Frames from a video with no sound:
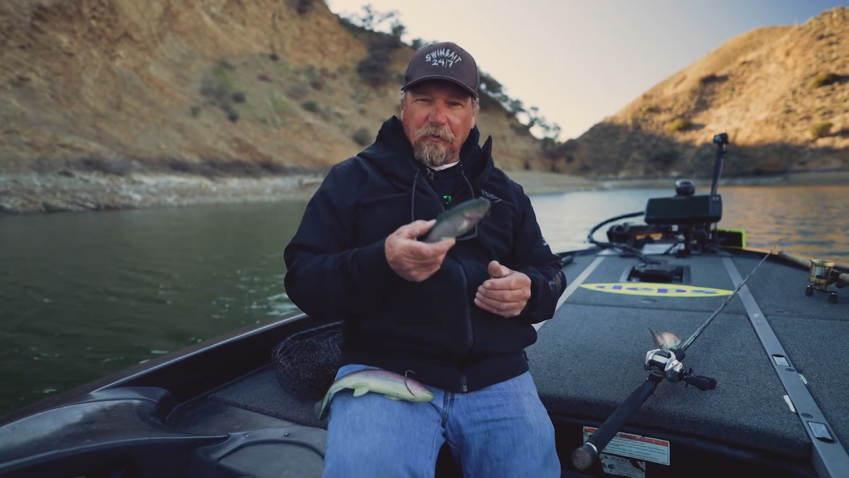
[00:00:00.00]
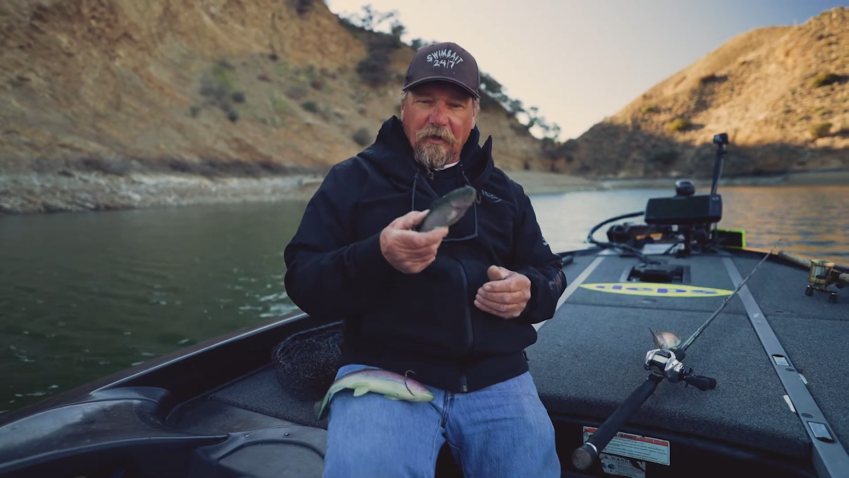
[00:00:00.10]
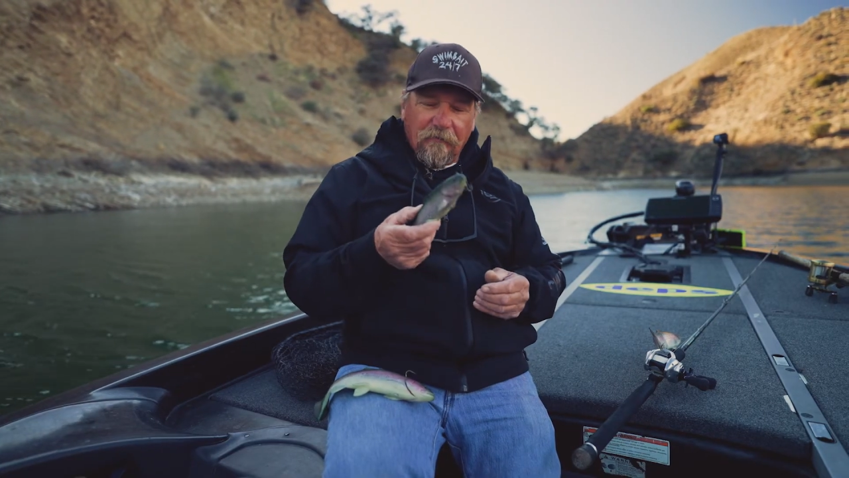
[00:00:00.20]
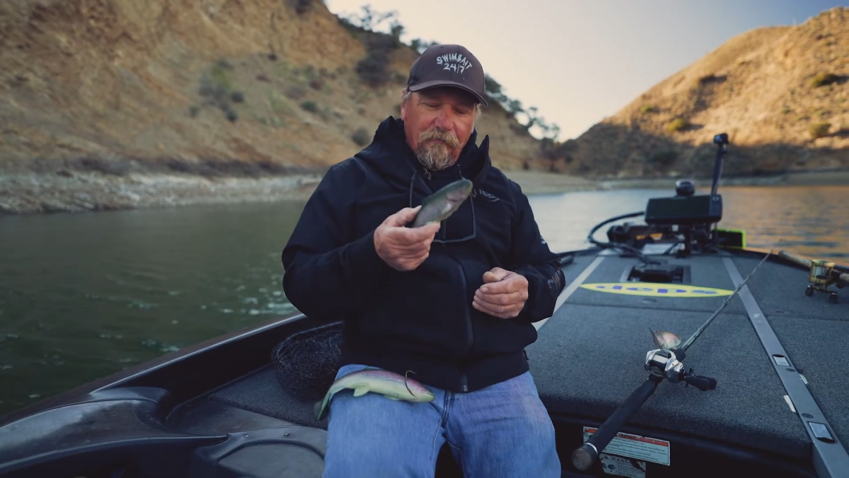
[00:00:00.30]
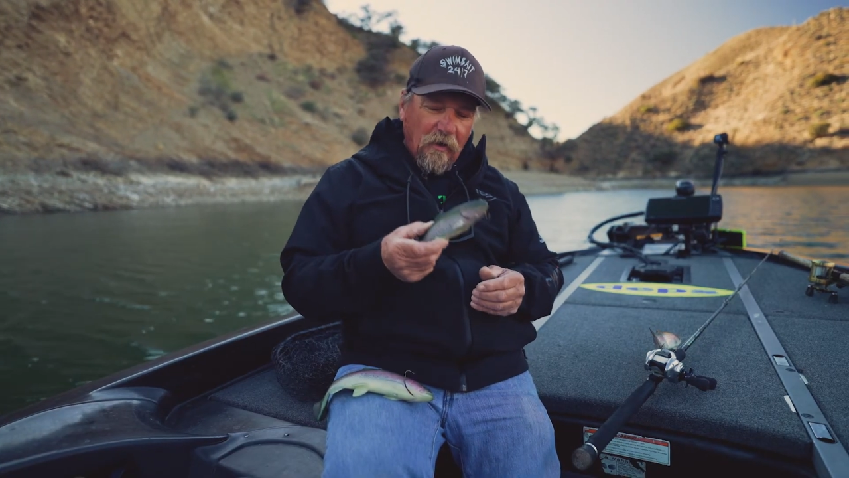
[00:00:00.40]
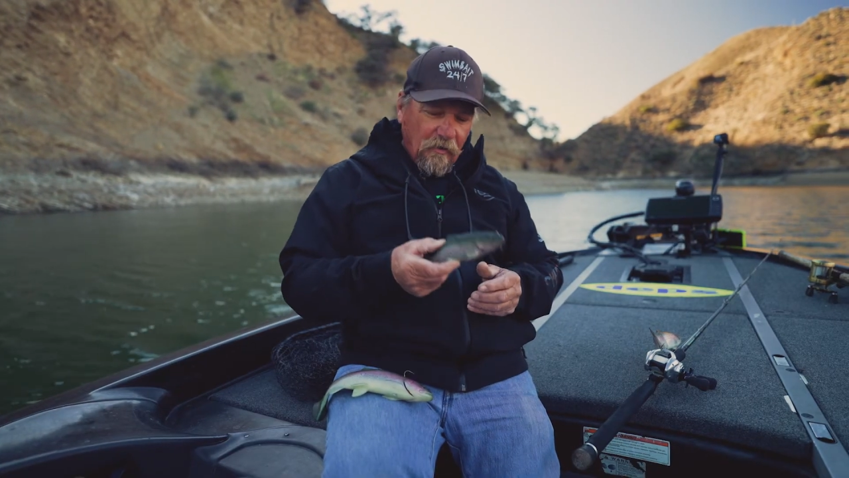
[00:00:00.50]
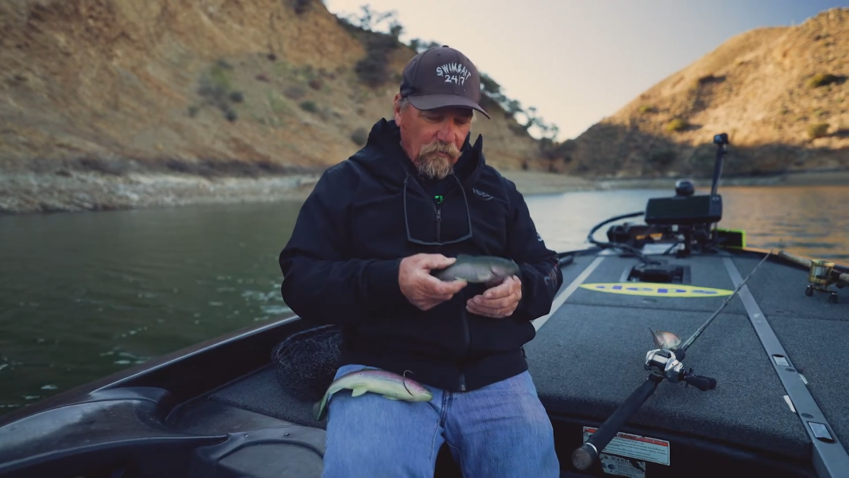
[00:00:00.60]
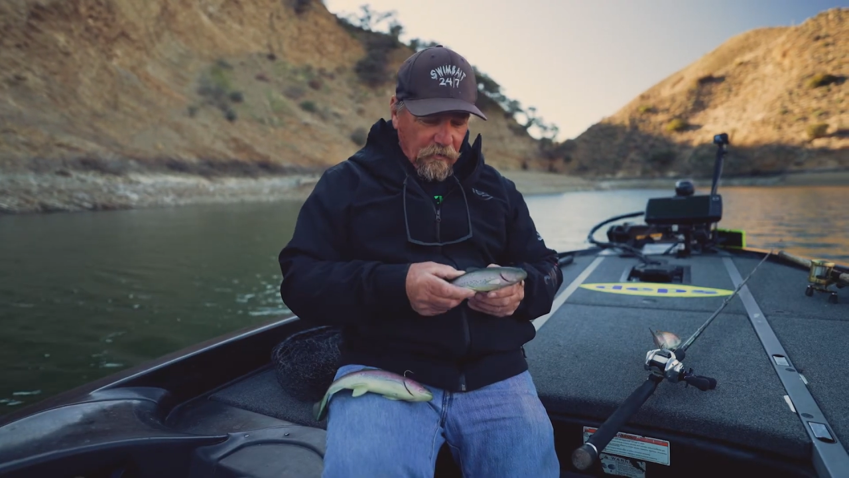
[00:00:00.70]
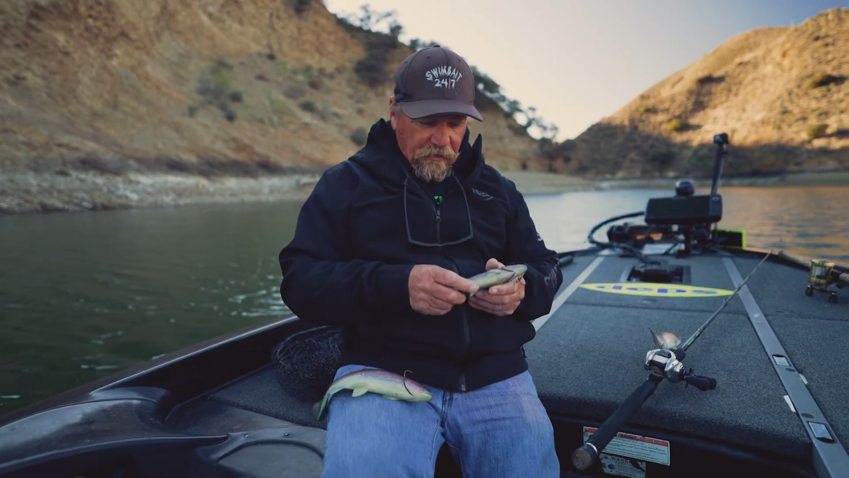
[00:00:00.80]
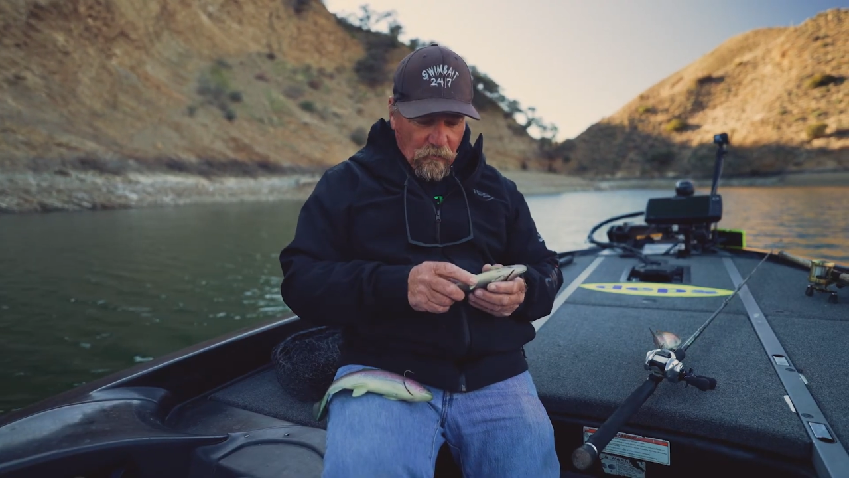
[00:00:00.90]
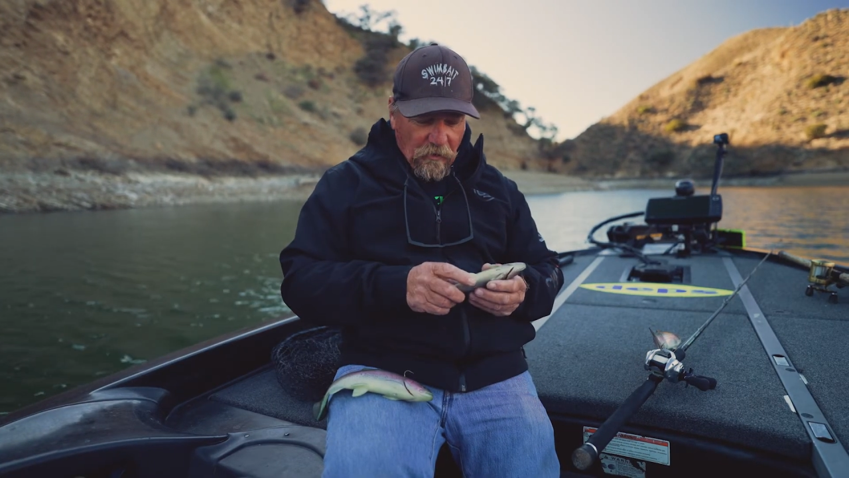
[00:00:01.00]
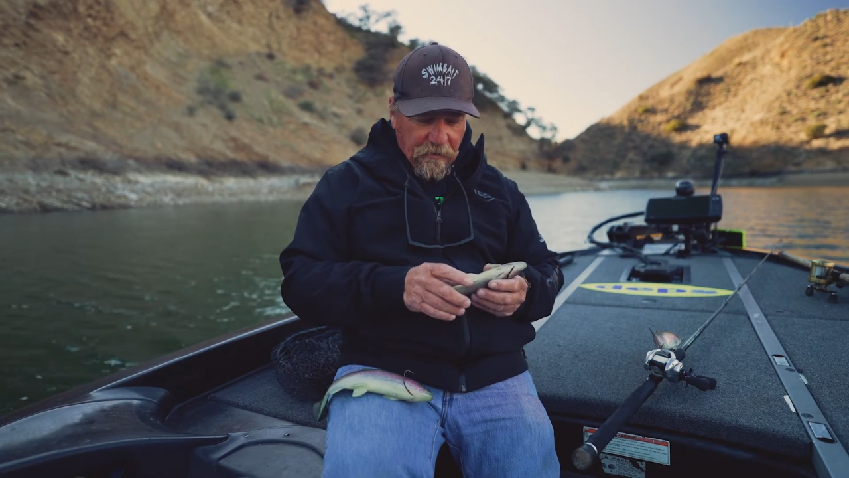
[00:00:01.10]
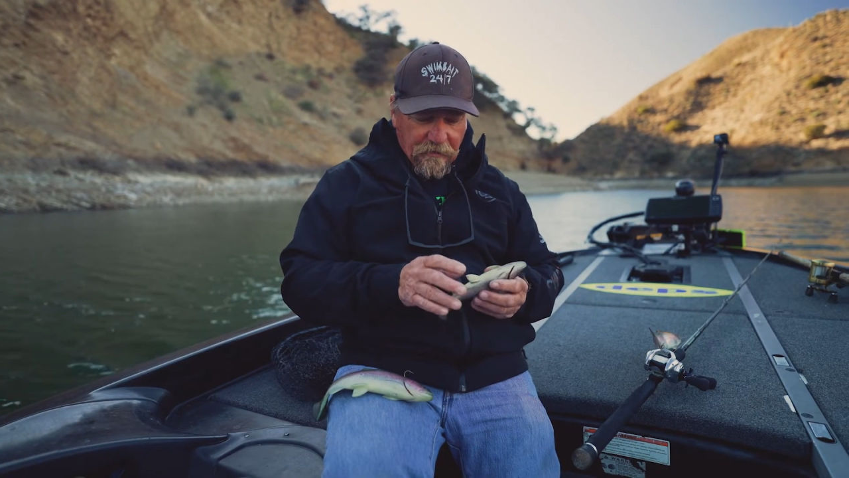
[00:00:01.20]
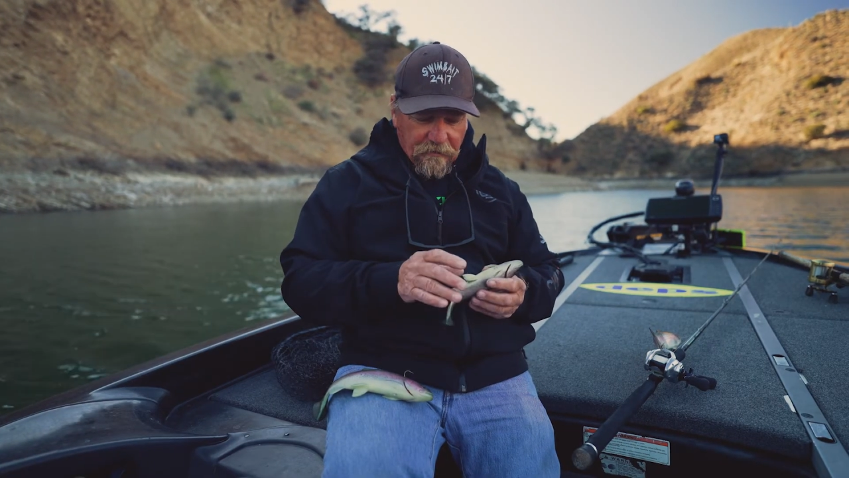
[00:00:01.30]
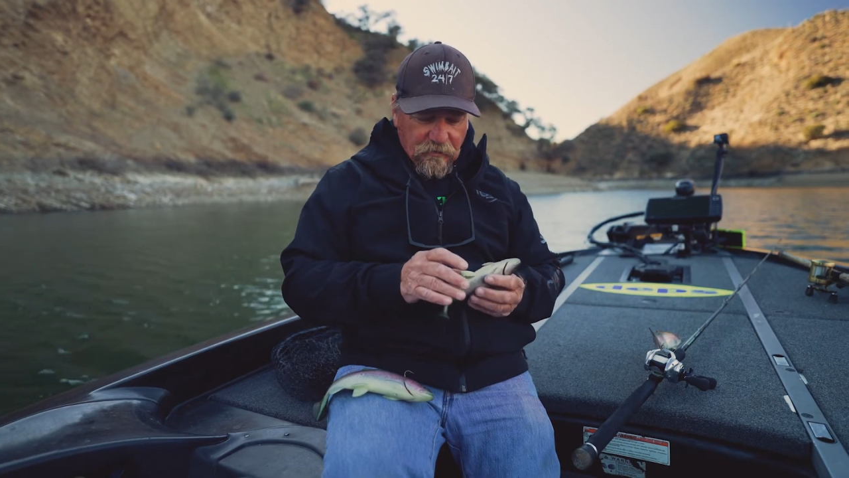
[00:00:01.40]
rate of fall the way you
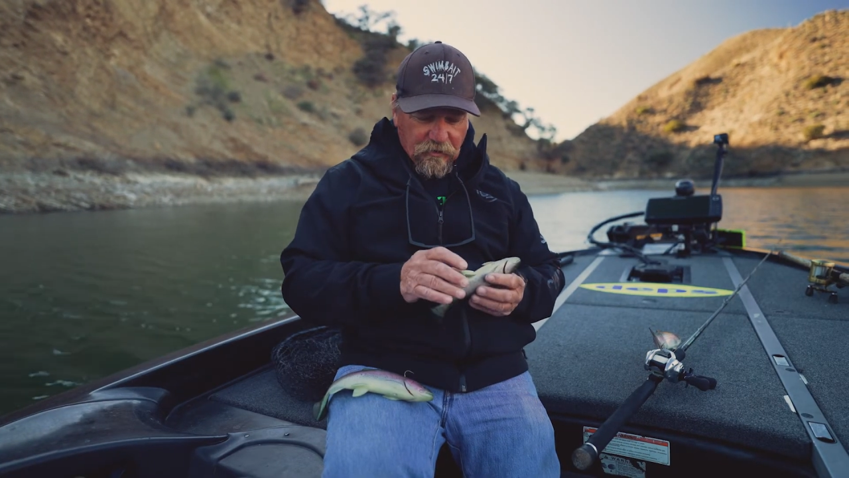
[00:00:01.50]
want it.